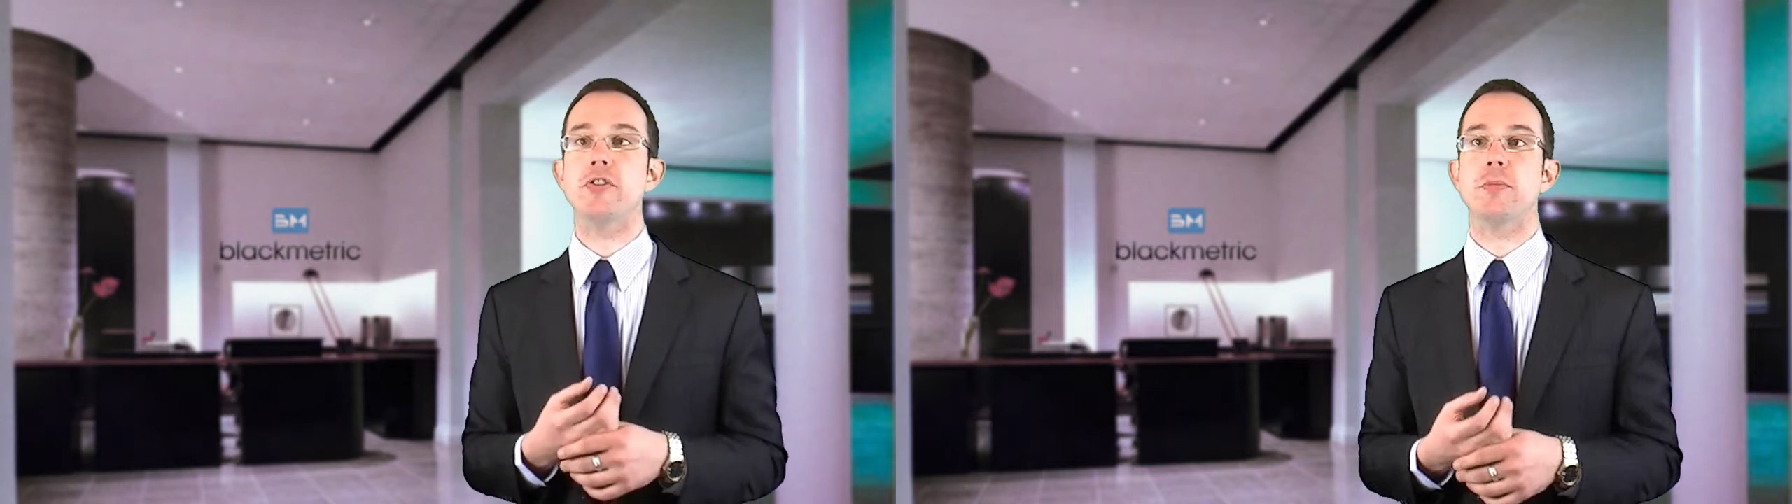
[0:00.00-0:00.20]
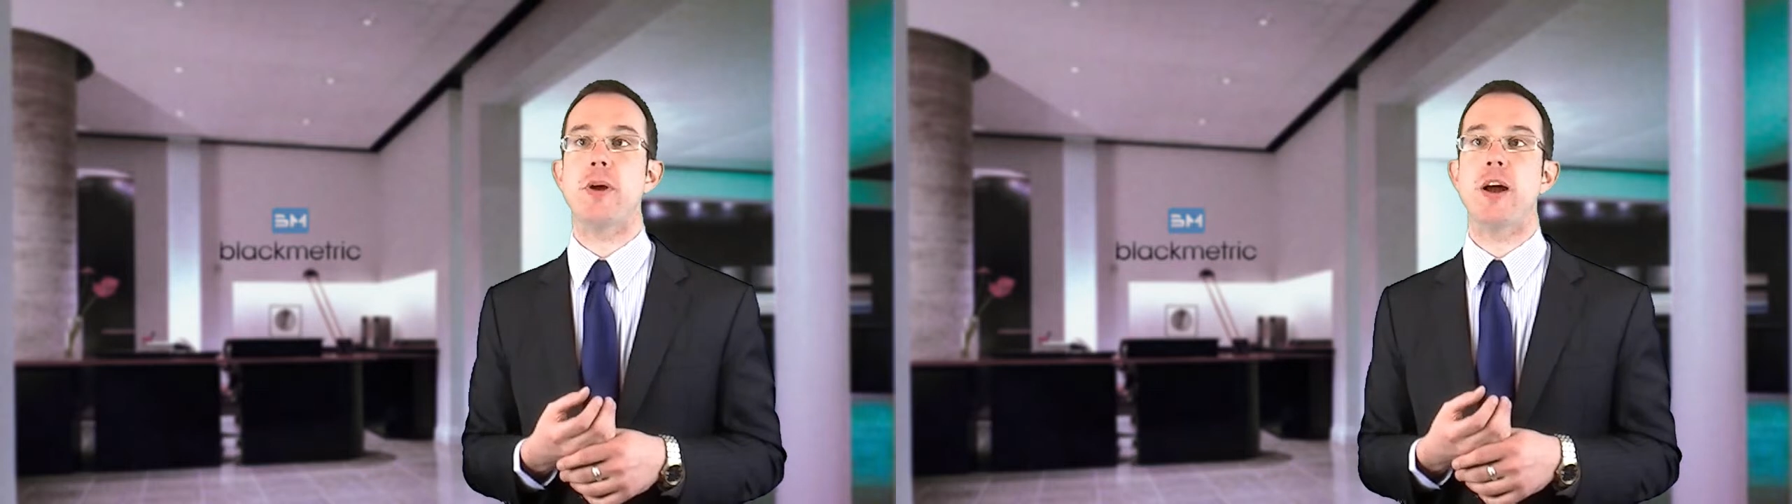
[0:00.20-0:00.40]

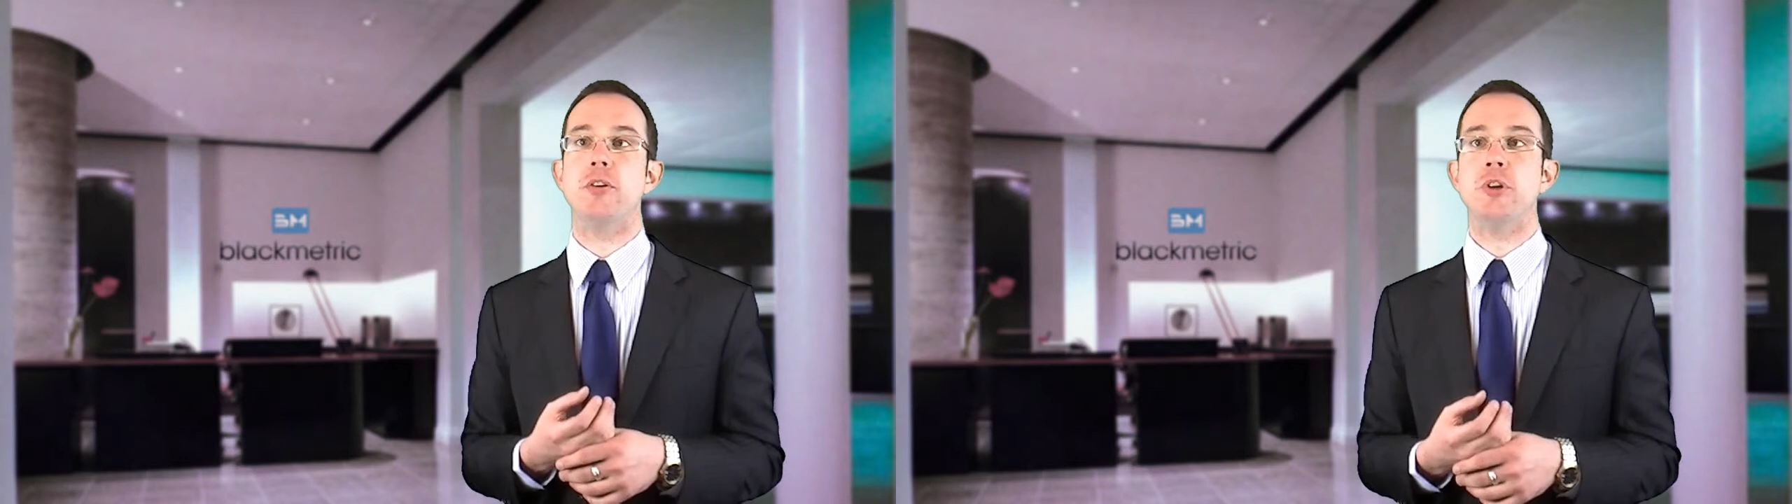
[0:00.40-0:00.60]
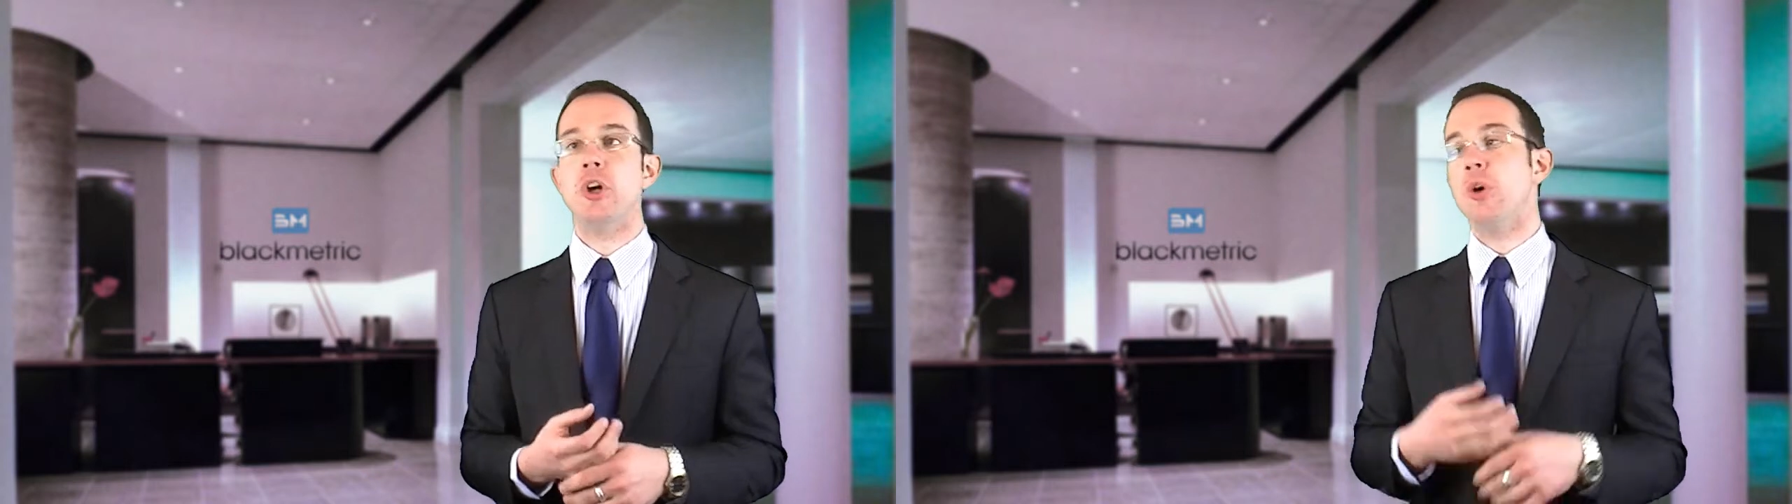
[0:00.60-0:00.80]

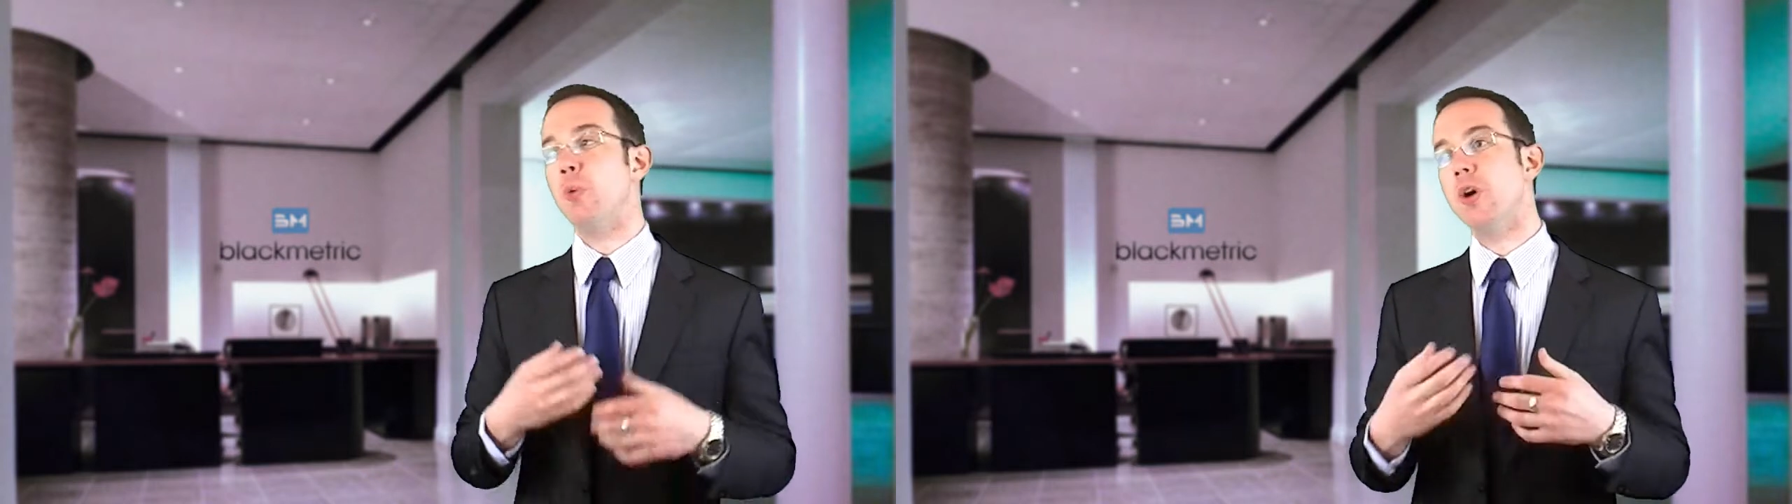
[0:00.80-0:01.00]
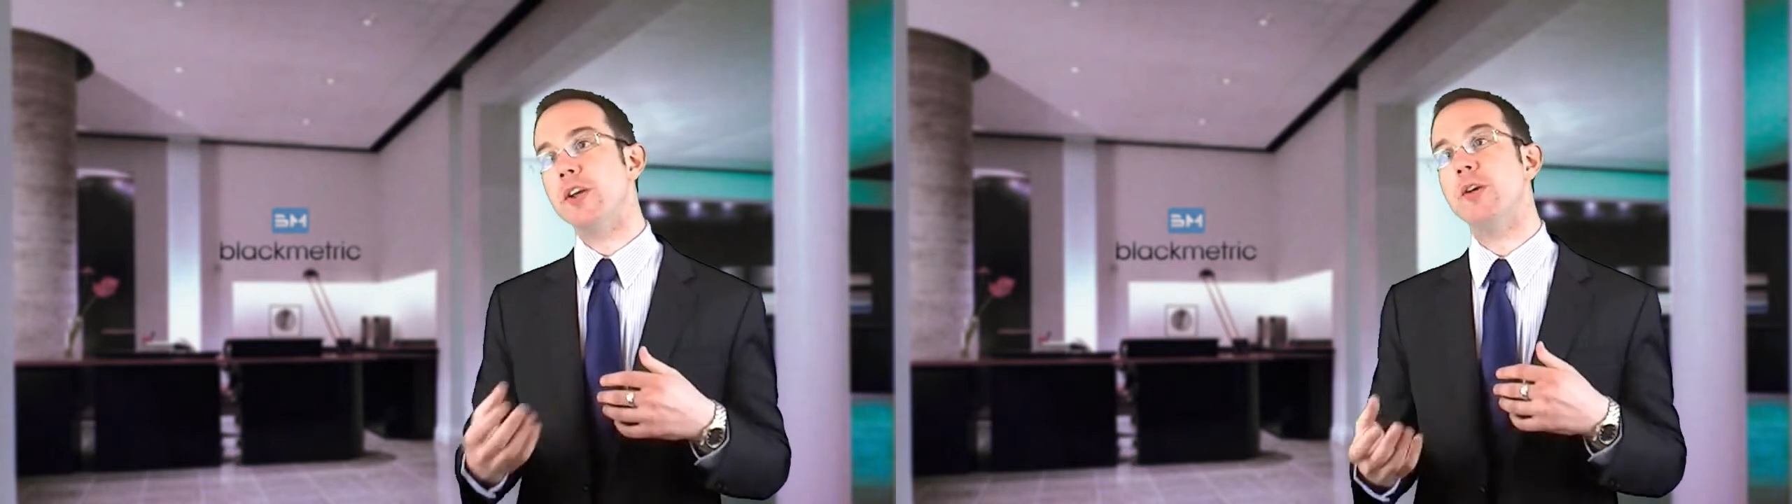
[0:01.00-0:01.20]
about
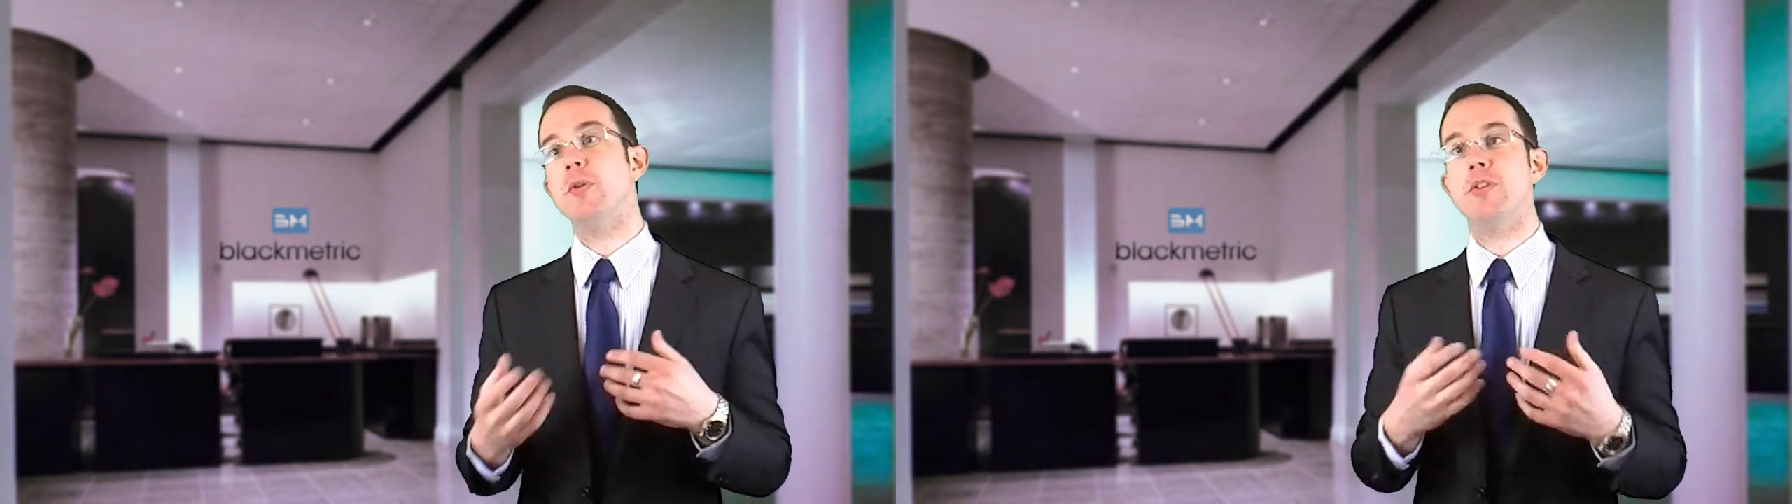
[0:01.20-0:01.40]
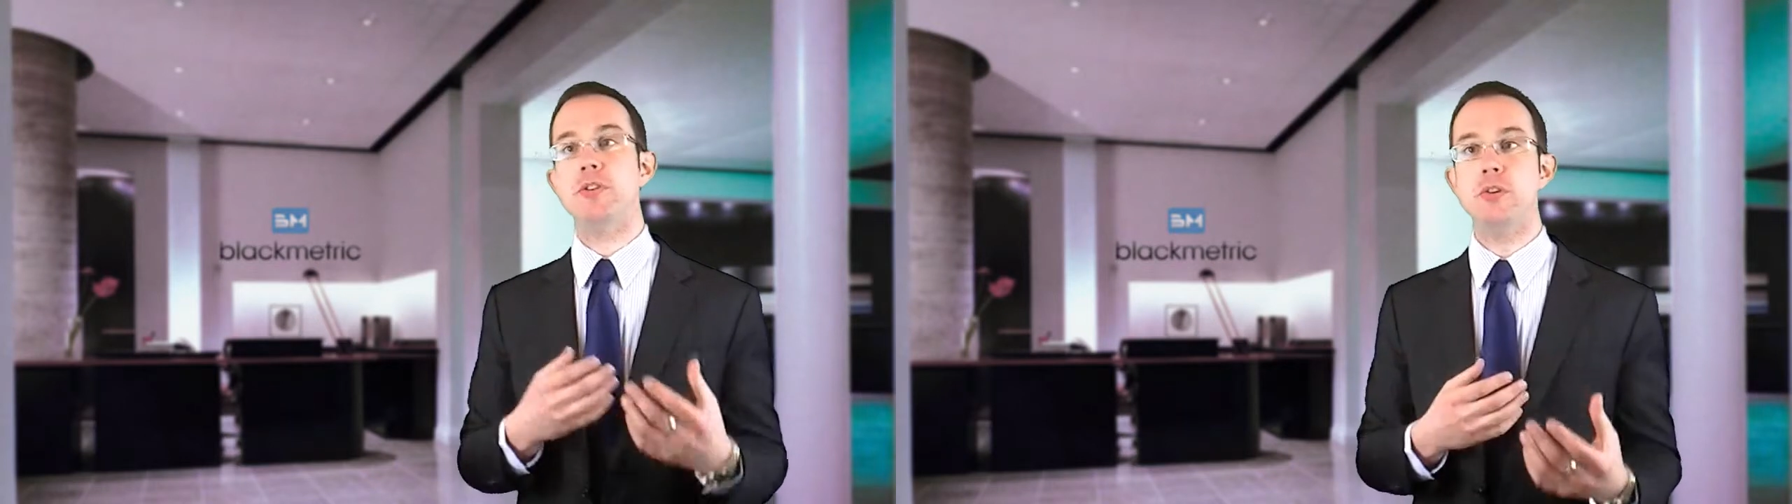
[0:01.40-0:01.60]
working
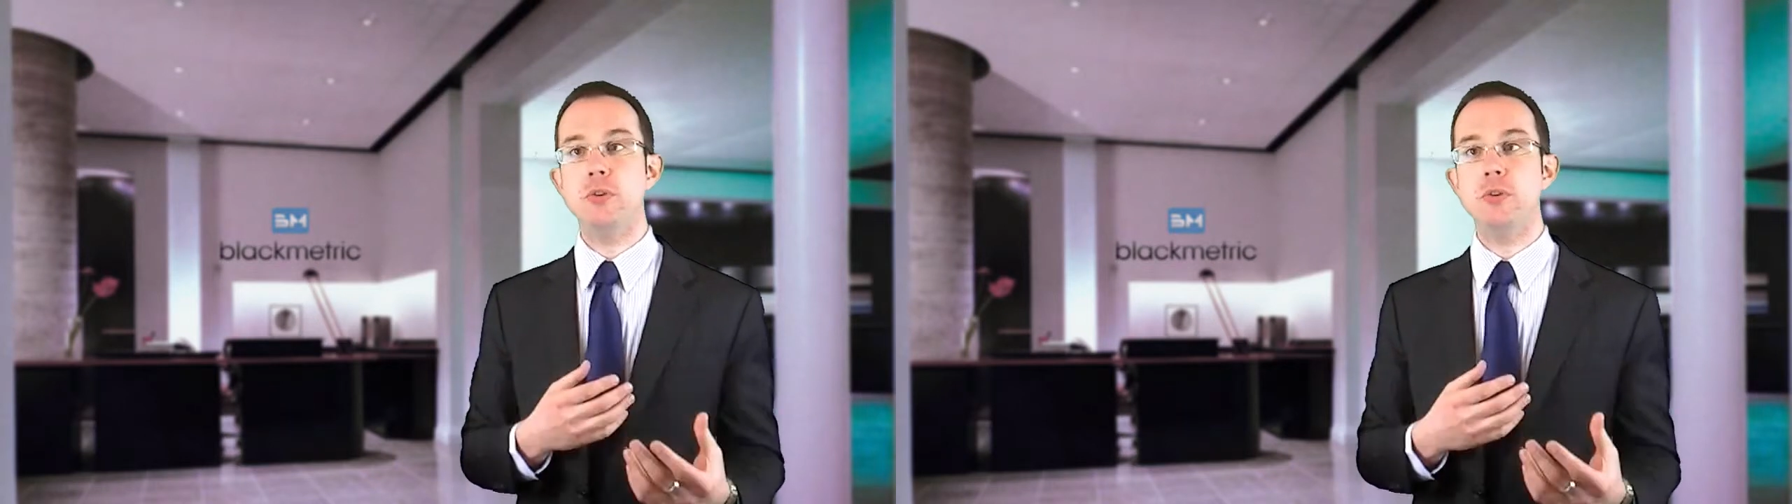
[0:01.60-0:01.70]
with you,